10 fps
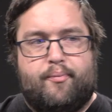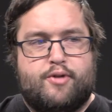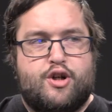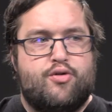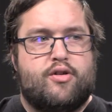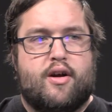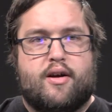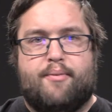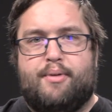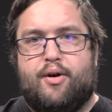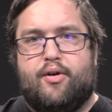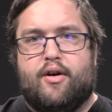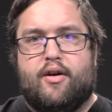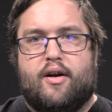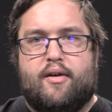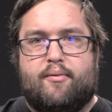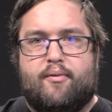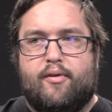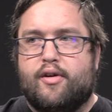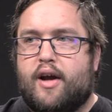choosing a computer and
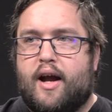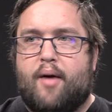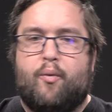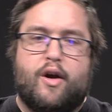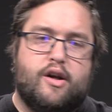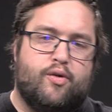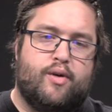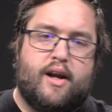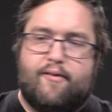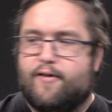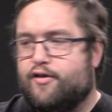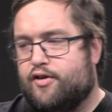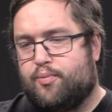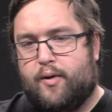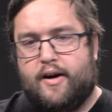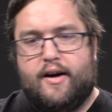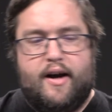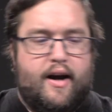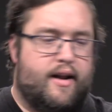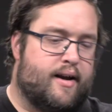looking at what you need versus what
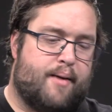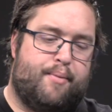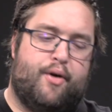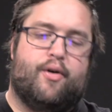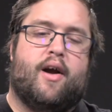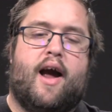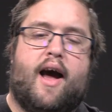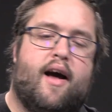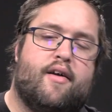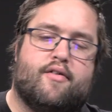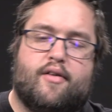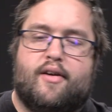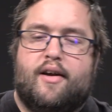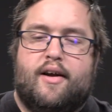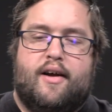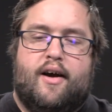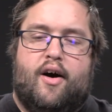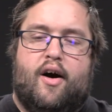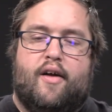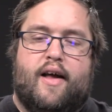the computer has and
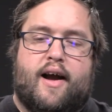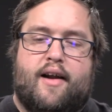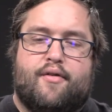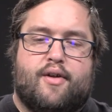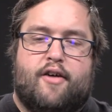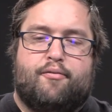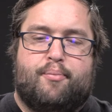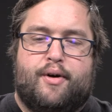all that kind of stuff.